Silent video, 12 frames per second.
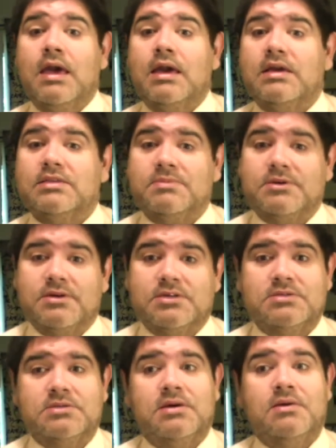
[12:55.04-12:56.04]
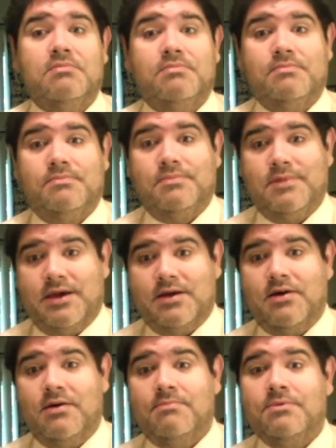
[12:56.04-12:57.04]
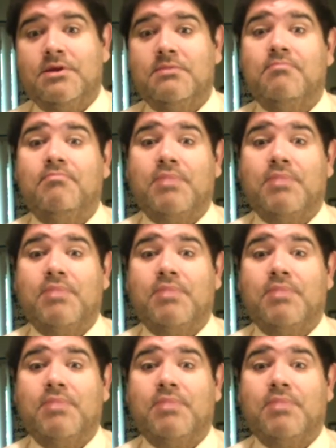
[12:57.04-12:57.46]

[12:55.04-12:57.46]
it's because that company